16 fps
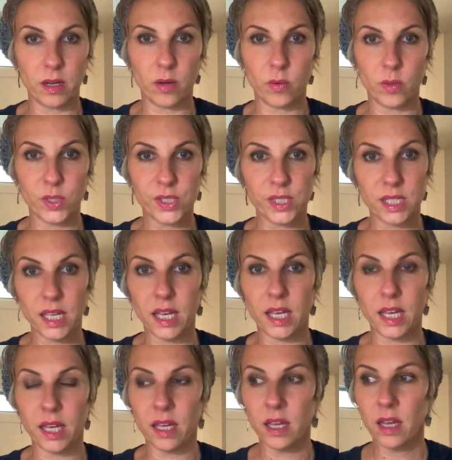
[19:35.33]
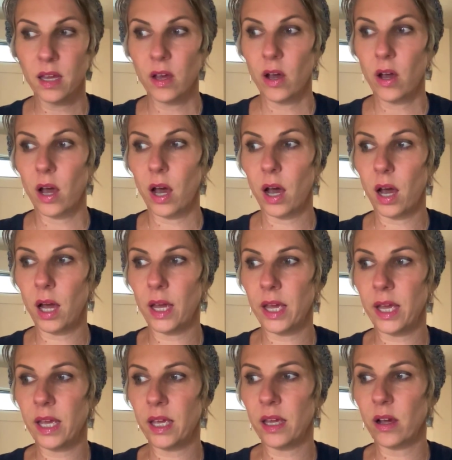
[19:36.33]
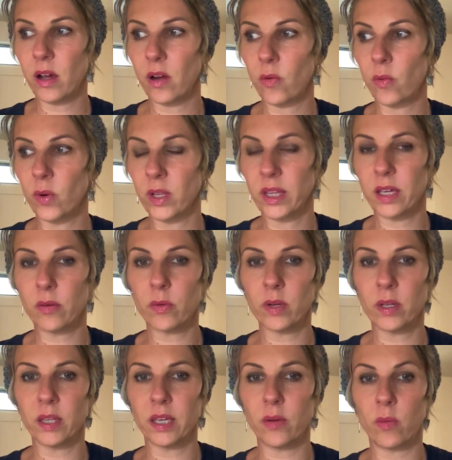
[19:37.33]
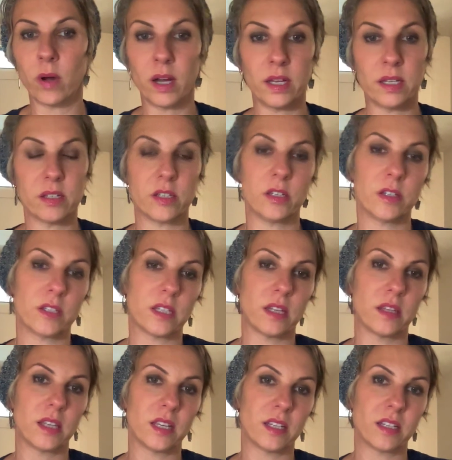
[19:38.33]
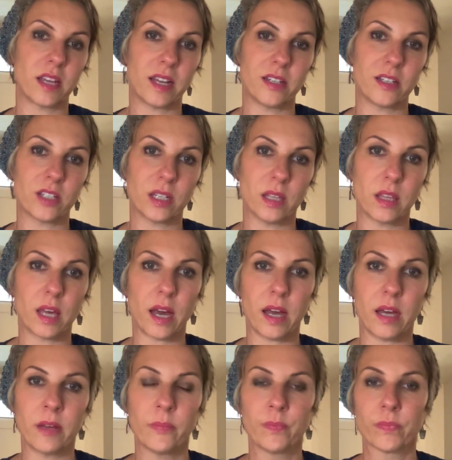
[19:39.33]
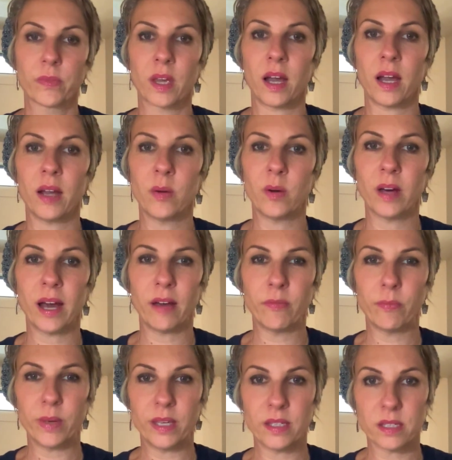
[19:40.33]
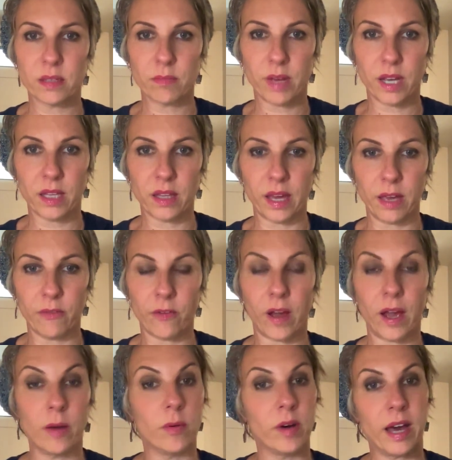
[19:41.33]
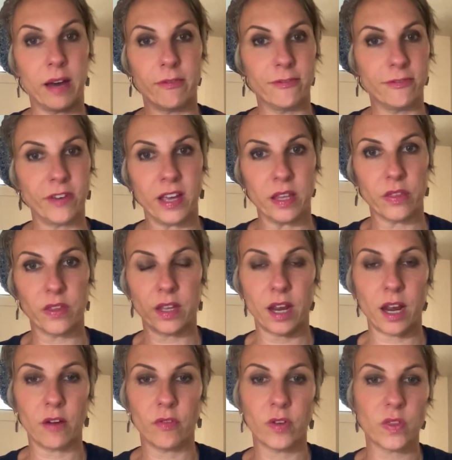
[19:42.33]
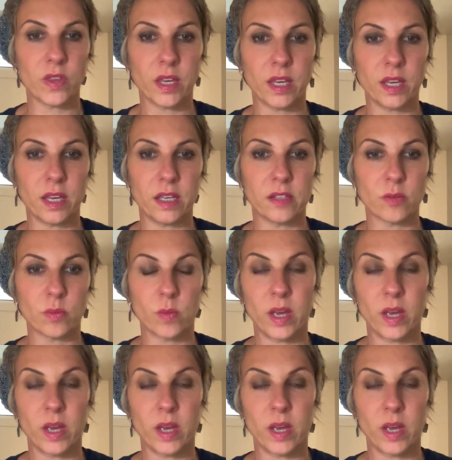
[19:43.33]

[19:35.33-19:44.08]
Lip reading: we'll see. I really, really want to set the intention that I will have peace in my life. I will have faith that everything is